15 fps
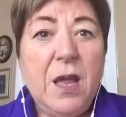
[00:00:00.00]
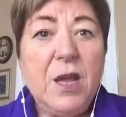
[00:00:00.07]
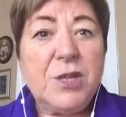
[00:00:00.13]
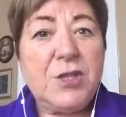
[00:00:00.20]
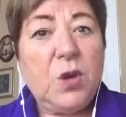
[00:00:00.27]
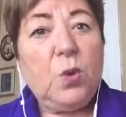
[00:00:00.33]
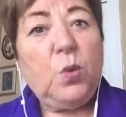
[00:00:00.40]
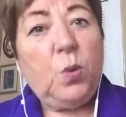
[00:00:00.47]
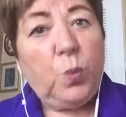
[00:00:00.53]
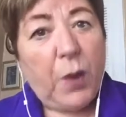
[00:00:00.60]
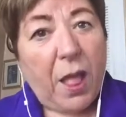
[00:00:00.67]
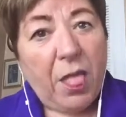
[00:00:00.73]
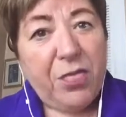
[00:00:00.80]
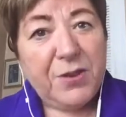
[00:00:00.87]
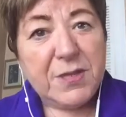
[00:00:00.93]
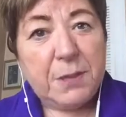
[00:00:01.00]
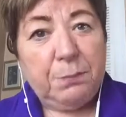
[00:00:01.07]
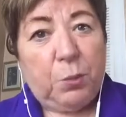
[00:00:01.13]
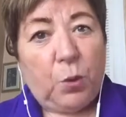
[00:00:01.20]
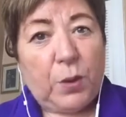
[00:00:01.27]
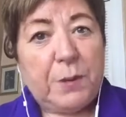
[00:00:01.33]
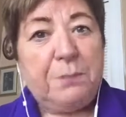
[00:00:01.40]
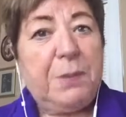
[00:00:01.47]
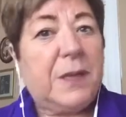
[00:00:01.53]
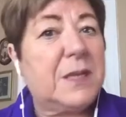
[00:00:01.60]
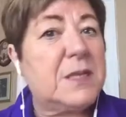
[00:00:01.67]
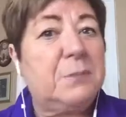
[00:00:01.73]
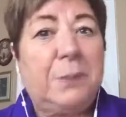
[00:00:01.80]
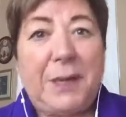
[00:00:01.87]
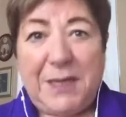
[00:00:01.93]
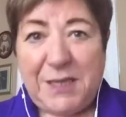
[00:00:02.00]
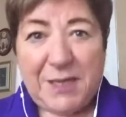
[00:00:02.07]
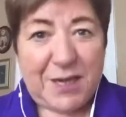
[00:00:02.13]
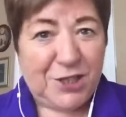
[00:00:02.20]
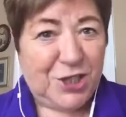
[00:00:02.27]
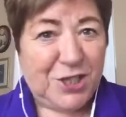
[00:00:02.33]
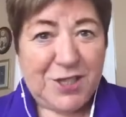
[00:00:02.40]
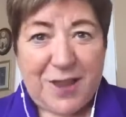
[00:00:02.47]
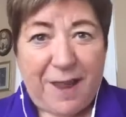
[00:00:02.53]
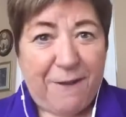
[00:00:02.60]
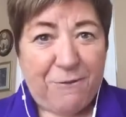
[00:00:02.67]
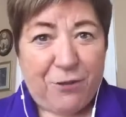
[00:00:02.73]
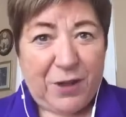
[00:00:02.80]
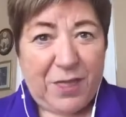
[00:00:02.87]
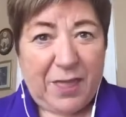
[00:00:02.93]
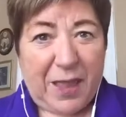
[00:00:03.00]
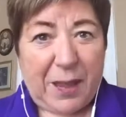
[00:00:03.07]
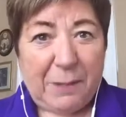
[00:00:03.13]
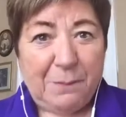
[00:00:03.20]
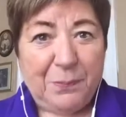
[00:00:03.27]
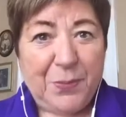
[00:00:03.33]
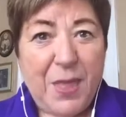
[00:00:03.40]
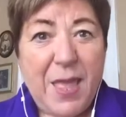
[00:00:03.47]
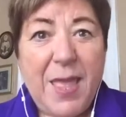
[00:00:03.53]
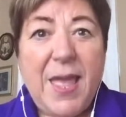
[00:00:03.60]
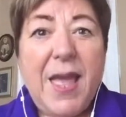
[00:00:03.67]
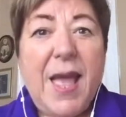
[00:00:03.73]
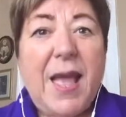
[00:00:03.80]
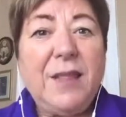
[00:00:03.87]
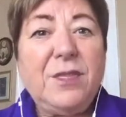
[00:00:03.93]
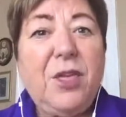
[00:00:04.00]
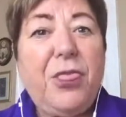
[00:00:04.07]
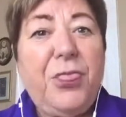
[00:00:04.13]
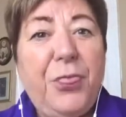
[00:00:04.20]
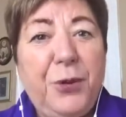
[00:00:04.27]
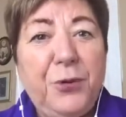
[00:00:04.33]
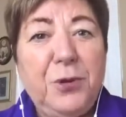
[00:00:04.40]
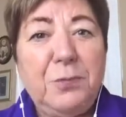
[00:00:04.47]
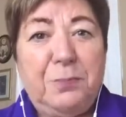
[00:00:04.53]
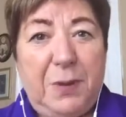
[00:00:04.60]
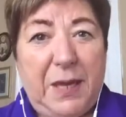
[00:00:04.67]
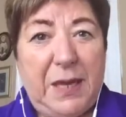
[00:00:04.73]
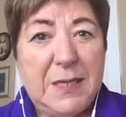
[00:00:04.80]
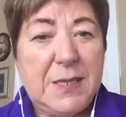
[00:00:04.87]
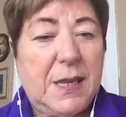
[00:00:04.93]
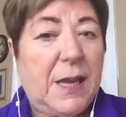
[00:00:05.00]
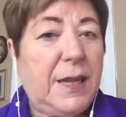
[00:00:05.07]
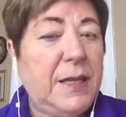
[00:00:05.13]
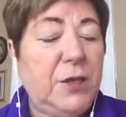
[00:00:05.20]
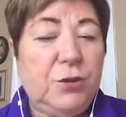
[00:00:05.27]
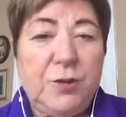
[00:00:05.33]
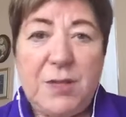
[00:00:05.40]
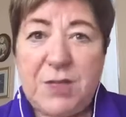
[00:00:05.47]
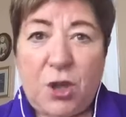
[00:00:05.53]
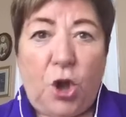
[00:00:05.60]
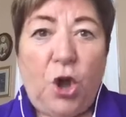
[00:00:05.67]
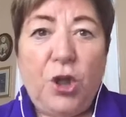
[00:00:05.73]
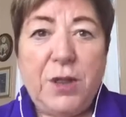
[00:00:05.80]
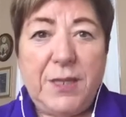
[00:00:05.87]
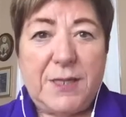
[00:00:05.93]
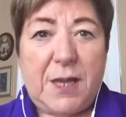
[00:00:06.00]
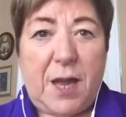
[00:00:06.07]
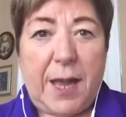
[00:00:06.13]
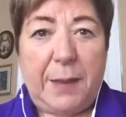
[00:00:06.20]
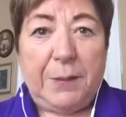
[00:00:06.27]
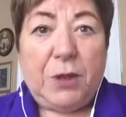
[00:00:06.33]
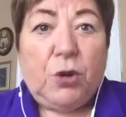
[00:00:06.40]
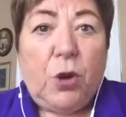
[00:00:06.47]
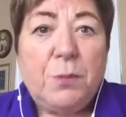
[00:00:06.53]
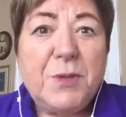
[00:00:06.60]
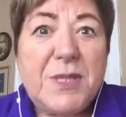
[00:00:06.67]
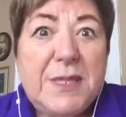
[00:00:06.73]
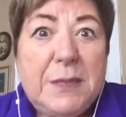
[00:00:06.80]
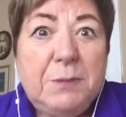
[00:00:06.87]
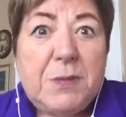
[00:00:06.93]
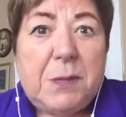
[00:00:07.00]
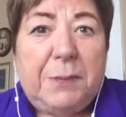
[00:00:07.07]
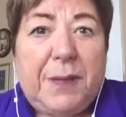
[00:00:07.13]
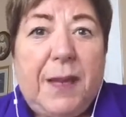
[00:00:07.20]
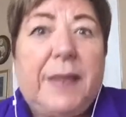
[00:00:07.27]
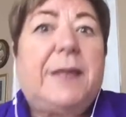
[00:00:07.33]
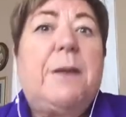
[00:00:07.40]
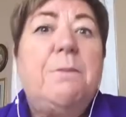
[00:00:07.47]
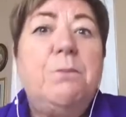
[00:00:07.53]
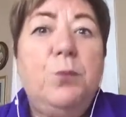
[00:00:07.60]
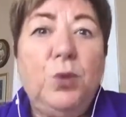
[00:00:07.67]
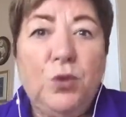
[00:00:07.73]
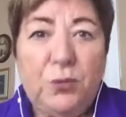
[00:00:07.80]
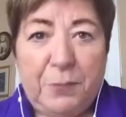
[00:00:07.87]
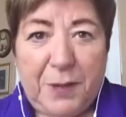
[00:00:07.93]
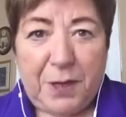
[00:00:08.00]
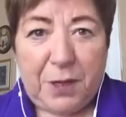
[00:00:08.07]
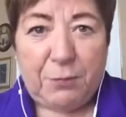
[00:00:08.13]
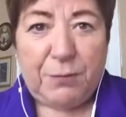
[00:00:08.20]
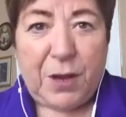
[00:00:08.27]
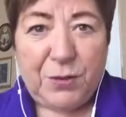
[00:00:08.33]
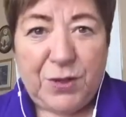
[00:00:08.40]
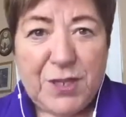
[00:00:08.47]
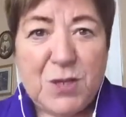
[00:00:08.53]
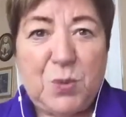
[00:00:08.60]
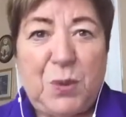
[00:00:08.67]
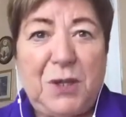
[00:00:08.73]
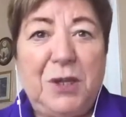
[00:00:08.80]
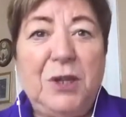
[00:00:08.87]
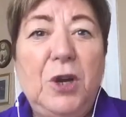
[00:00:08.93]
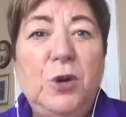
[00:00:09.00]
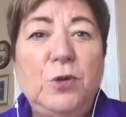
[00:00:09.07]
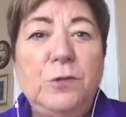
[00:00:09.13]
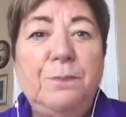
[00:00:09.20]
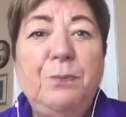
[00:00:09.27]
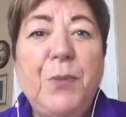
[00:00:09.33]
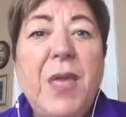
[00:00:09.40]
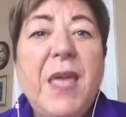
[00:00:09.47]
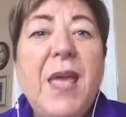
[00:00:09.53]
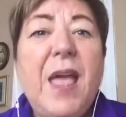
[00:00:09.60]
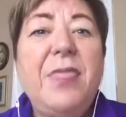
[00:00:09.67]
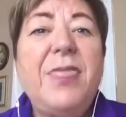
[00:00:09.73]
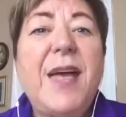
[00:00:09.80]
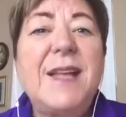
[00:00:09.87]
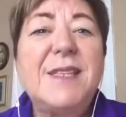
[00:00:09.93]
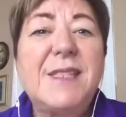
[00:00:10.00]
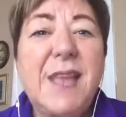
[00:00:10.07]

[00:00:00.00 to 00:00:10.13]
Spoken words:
So wealth is important because money touches everything. And the third piece, and I hear this all the time, and there almost seems to be like a movement around this one alone, and that's